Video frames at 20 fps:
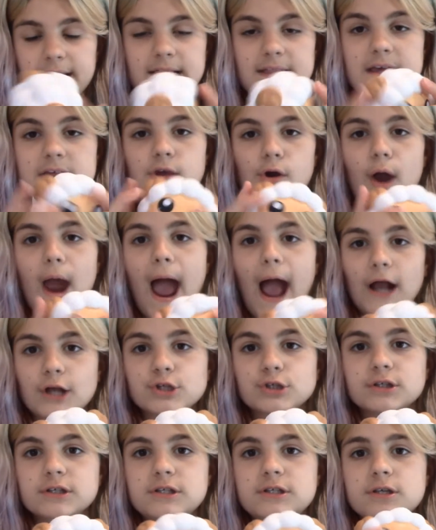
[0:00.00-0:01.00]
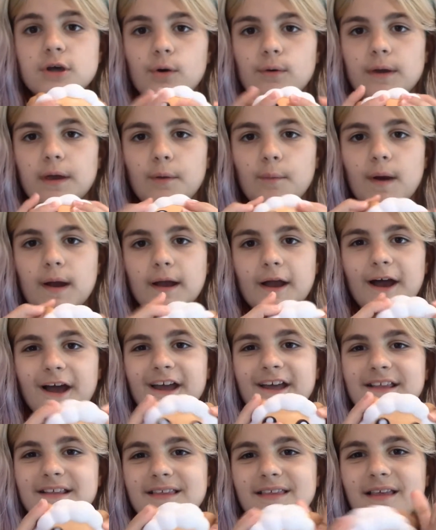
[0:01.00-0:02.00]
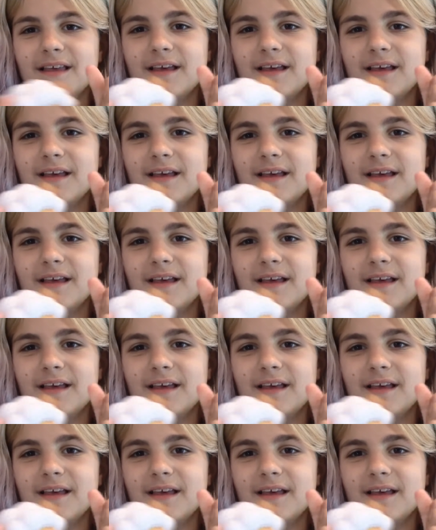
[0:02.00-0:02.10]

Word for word: these are actually soaking wet, guys.